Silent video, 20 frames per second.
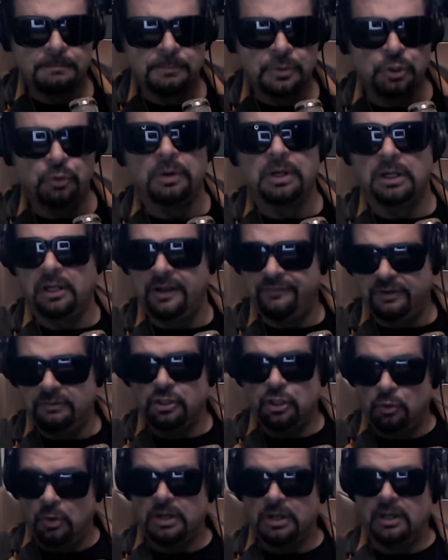You want to
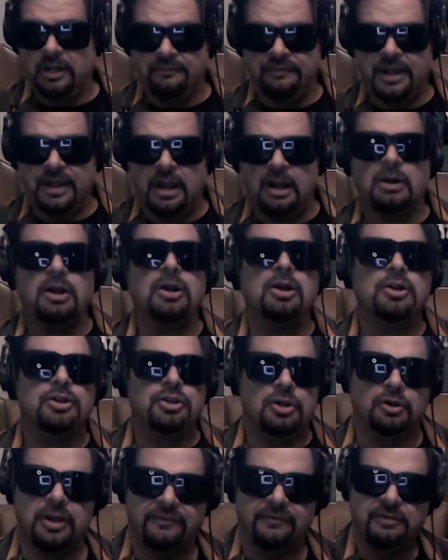live there?
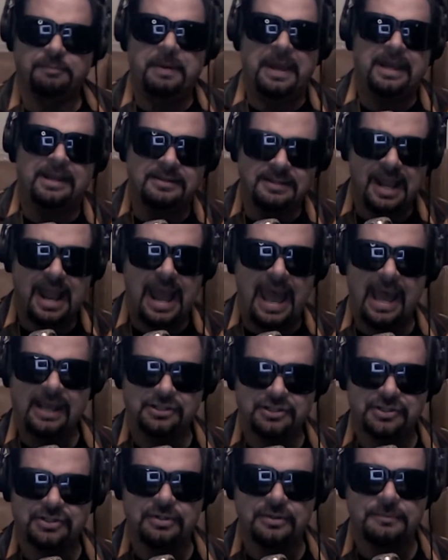You have to pay a
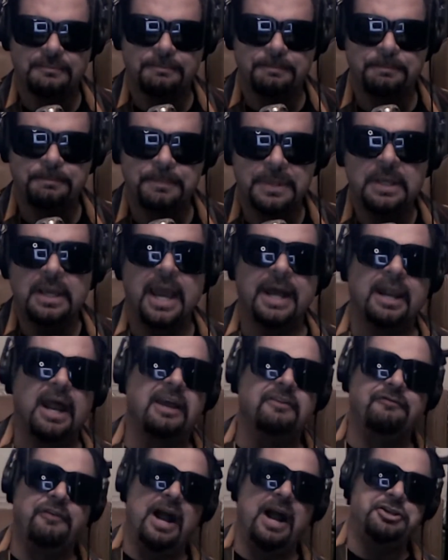tax. And I
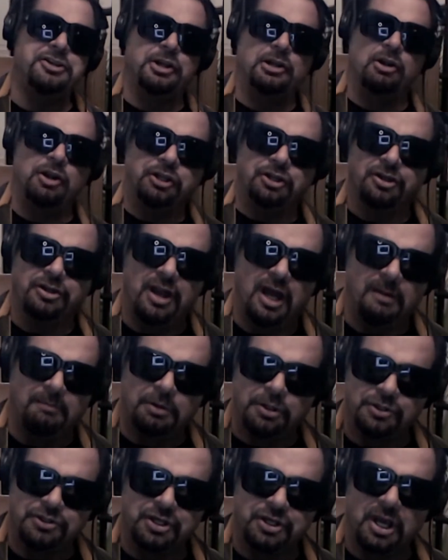invite you to look at the
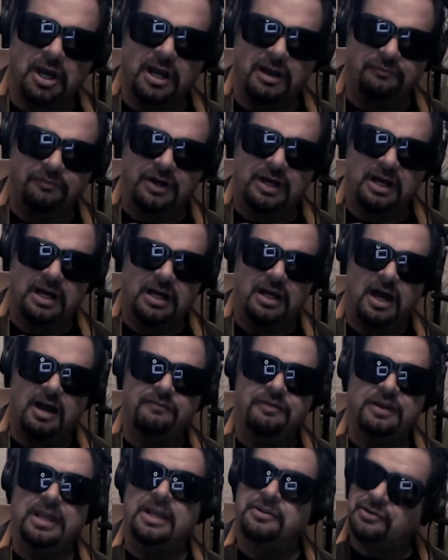numbers
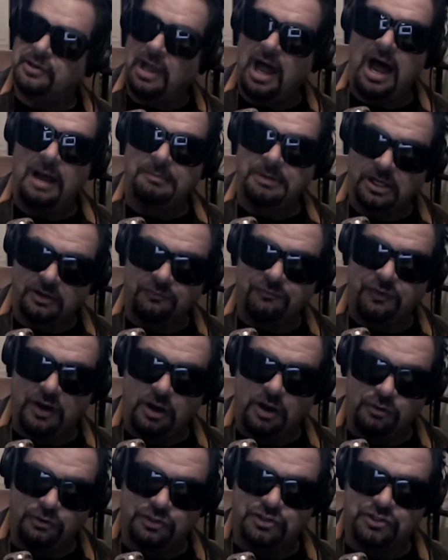of Islamic
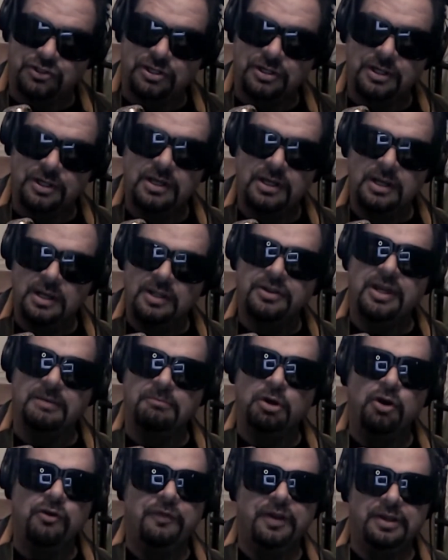folks that
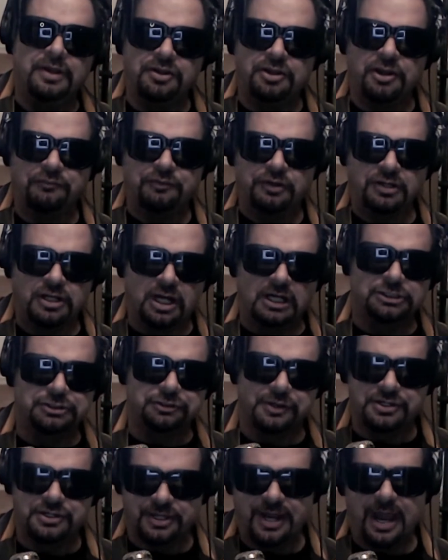move into different
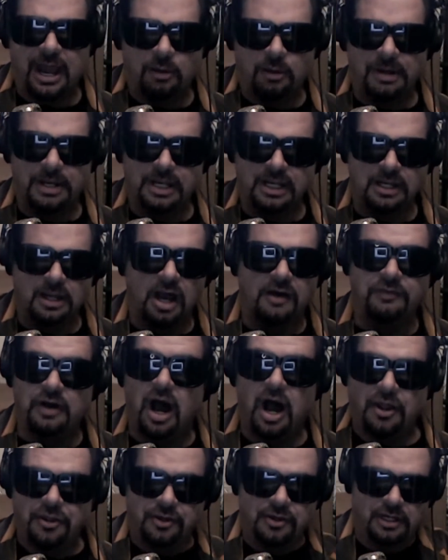countries and how many of
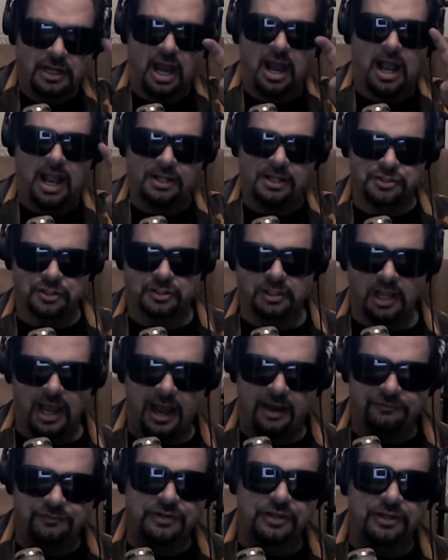other kinds are
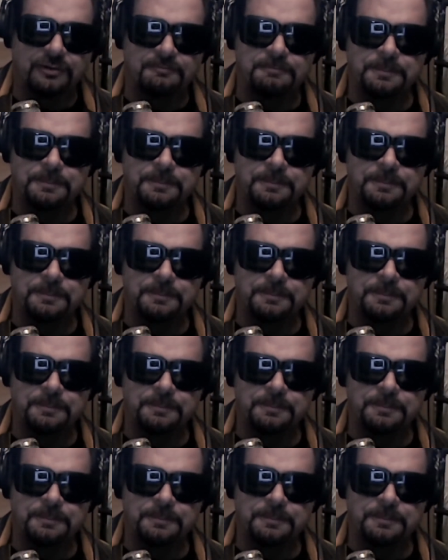left.